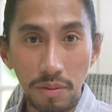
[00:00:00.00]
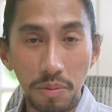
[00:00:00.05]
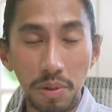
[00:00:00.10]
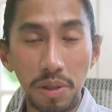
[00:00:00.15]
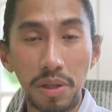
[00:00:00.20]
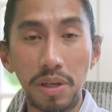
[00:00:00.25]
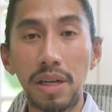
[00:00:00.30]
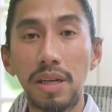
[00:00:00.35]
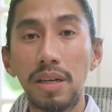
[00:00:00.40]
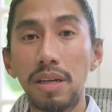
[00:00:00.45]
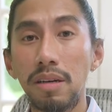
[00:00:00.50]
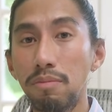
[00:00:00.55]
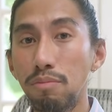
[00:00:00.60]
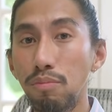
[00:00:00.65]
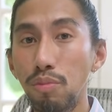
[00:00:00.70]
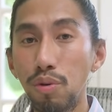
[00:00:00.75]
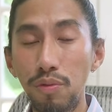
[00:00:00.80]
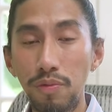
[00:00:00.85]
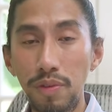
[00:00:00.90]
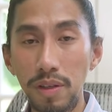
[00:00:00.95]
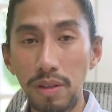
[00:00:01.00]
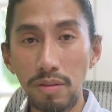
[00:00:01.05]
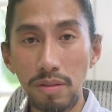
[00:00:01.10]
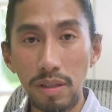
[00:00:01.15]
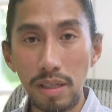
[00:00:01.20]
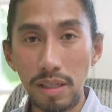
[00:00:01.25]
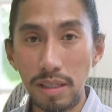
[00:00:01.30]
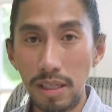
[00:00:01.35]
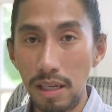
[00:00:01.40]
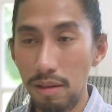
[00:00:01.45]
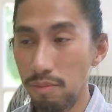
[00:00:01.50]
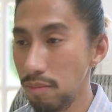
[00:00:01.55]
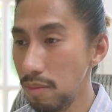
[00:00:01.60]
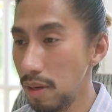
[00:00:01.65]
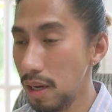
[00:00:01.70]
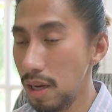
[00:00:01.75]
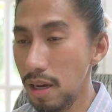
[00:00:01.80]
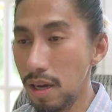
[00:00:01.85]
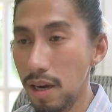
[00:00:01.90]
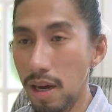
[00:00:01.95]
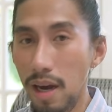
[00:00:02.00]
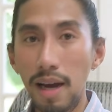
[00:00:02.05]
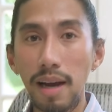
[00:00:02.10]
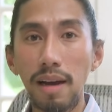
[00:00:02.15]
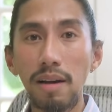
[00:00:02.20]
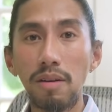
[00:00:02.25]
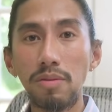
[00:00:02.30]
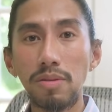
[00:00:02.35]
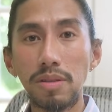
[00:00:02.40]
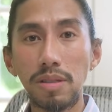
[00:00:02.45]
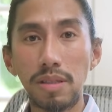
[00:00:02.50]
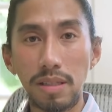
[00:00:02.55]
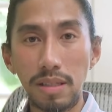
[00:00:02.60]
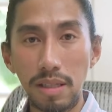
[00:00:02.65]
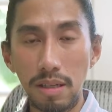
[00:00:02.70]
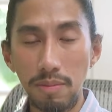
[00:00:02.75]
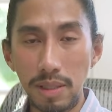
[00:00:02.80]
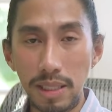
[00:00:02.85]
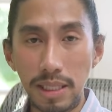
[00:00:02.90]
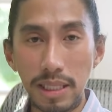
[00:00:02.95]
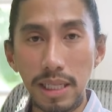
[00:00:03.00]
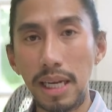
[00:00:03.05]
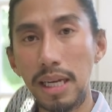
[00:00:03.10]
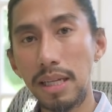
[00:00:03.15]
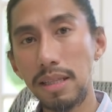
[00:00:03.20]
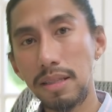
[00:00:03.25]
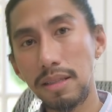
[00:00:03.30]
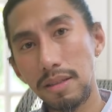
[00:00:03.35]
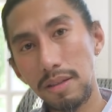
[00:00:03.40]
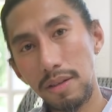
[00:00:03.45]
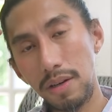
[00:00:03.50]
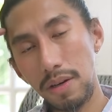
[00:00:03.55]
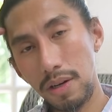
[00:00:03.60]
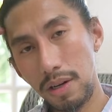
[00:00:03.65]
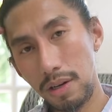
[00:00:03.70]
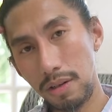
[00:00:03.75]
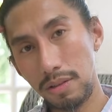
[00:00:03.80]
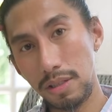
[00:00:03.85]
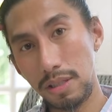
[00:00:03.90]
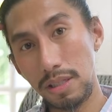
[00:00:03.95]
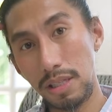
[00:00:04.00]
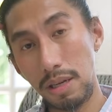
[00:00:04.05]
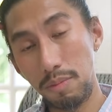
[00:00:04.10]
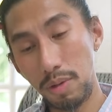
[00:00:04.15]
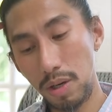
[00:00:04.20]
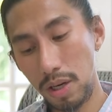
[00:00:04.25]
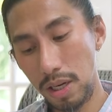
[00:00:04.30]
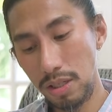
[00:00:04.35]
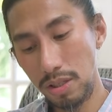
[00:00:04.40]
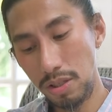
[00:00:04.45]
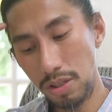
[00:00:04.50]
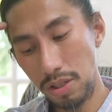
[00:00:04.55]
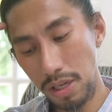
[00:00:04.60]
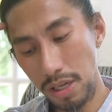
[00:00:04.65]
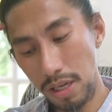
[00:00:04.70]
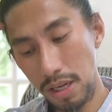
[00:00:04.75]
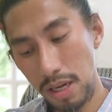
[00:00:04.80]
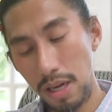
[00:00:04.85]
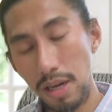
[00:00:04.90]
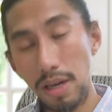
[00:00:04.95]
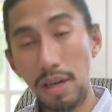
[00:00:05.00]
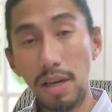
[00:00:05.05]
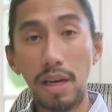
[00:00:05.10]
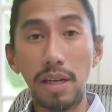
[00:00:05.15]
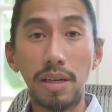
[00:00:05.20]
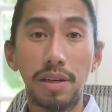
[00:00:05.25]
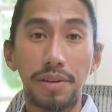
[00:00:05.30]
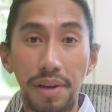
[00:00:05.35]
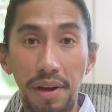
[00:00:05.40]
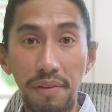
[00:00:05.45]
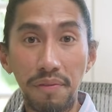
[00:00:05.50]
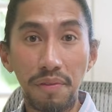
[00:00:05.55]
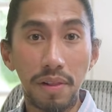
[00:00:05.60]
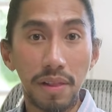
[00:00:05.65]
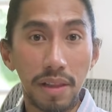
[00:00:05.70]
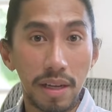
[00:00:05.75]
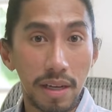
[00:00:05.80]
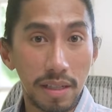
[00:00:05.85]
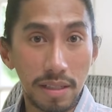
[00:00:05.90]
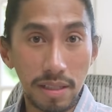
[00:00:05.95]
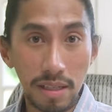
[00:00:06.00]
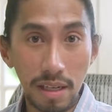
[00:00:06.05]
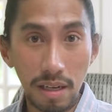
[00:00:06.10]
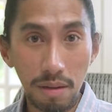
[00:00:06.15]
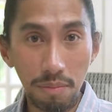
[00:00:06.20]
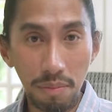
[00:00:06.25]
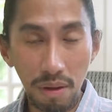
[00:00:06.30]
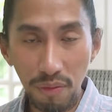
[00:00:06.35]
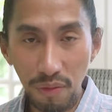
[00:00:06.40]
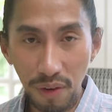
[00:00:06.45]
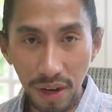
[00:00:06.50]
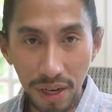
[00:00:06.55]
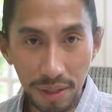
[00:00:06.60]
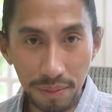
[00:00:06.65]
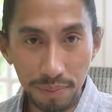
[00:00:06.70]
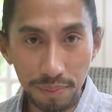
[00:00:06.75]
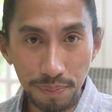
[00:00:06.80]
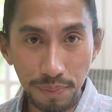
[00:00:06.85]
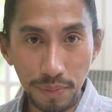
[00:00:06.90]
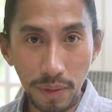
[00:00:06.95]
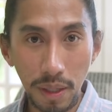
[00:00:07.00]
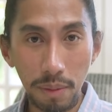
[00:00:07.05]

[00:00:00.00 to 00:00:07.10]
We're gonna move into the same house, the same state, you know, the same country, and then everything is gonna be fine.